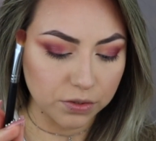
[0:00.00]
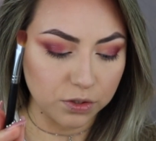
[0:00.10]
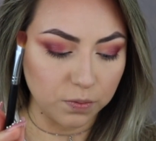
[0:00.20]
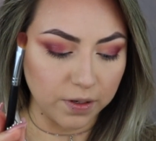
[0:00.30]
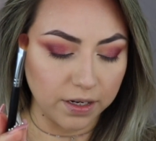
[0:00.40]

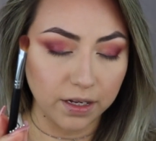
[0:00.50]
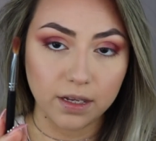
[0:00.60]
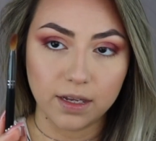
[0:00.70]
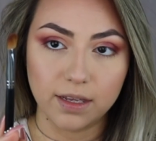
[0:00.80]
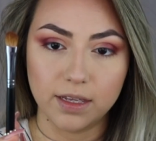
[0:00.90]
Dubai.
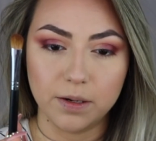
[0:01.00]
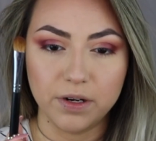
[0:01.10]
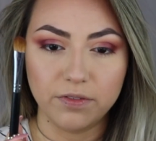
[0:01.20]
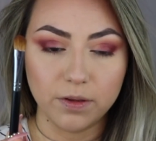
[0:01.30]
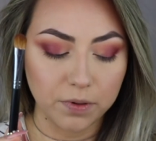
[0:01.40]
And then I'm gonna
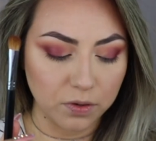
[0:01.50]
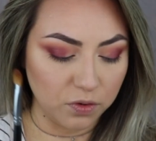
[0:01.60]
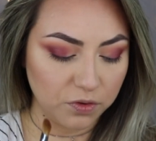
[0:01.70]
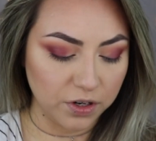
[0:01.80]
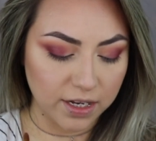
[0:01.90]
flip it
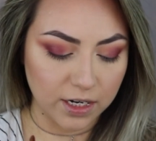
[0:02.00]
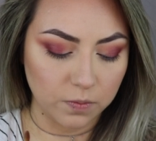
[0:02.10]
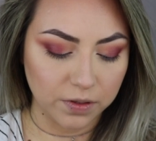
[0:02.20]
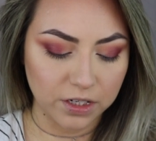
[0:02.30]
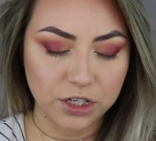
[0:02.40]
over, and now
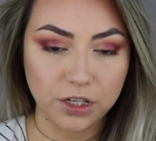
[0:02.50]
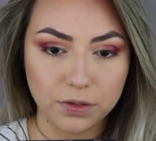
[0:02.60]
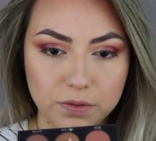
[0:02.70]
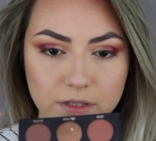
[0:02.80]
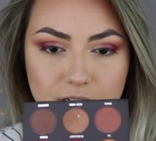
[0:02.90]
I'm gonna
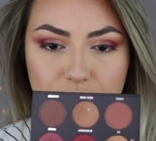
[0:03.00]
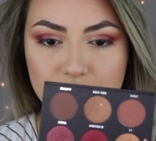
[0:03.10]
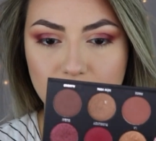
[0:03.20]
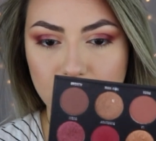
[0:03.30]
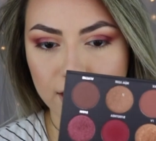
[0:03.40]
use the
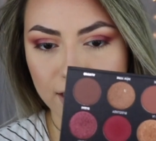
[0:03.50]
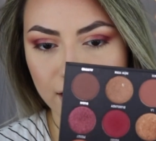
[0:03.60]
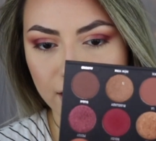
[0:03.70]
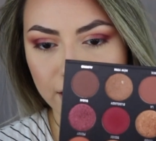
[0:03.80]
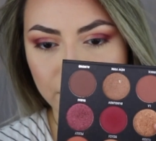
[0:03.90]
shade
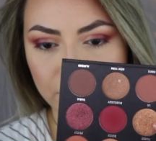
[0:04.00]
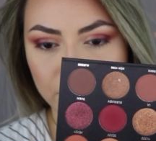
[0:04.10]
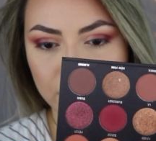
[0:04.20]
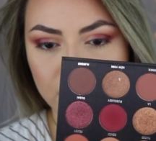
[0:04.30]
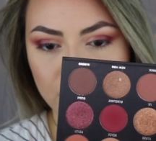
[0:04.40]
LA
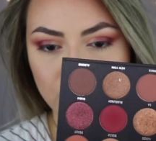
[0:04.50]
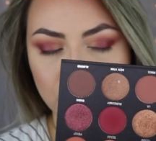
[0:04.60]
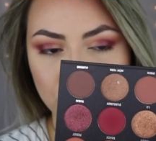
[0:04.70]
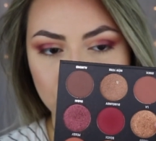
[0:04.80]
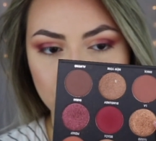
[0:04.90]
right here
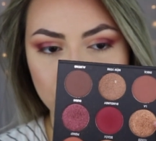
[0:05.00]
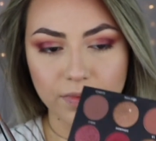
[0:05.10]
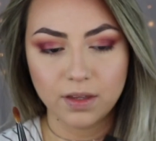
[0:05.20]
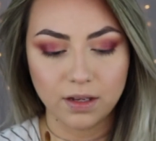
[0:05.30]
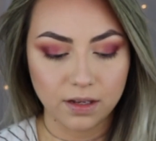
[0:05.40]

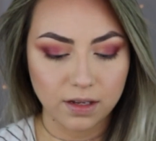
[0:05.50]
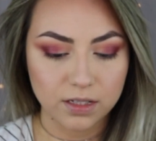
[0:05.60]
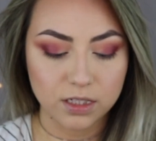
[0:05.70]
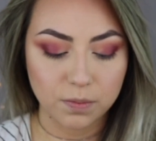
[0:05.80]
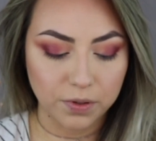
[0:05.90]

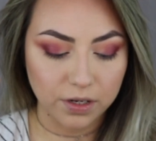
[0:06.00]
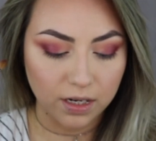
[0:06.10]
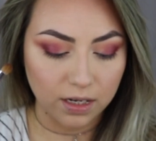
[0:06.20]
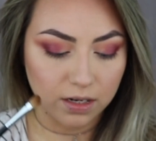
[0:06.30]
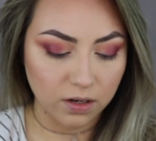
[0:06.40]
to put
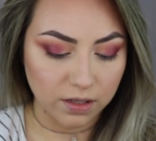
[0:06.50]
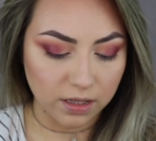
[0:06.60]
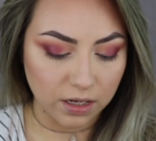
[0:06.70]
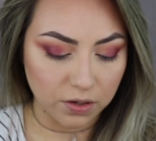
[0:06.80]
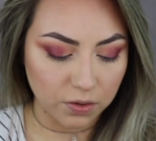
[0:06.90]
in on the
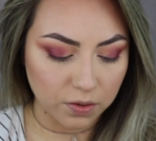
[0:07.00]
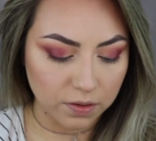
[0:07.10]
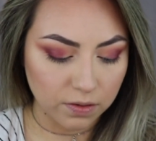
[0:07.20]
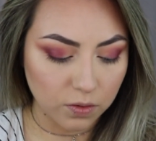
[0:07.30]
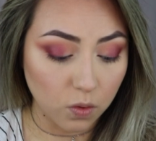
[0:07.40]
inner
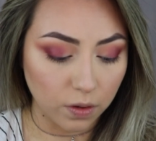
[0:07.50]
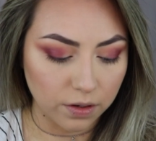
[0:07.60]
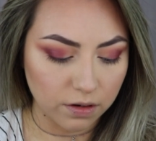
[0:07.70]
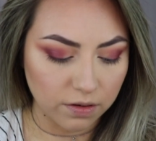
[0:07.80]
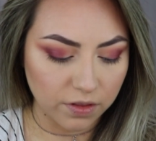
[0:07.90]

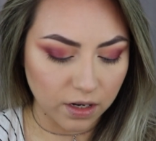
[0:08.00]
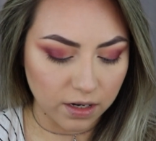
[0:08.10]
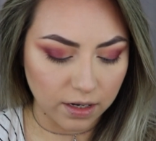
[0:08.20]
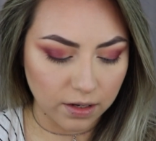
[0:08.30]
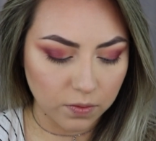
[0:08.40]
corner of the
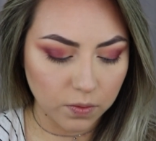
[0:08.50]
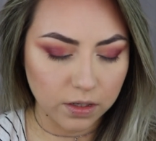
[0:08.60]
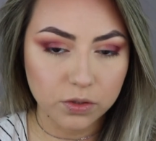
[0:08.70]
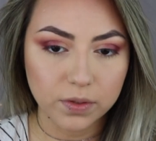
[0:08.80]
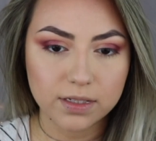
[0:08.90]
eye. Well,
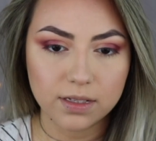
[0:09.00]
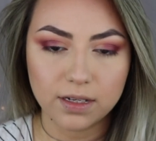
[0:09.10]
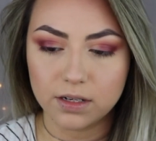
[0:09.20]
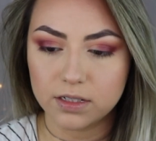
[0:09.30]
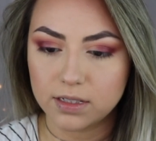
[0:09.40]
towards the
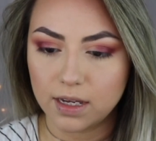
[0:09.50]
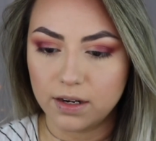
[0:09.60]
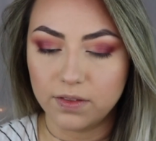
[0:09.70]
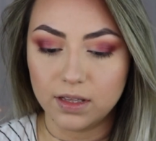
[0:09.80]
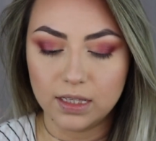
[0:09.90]
inner side
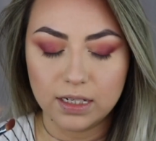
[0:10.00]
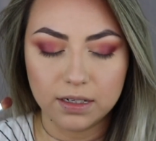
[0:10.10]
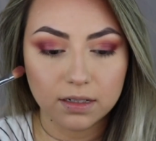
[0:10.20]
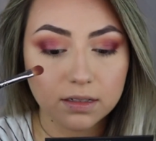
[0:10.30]
of the lid.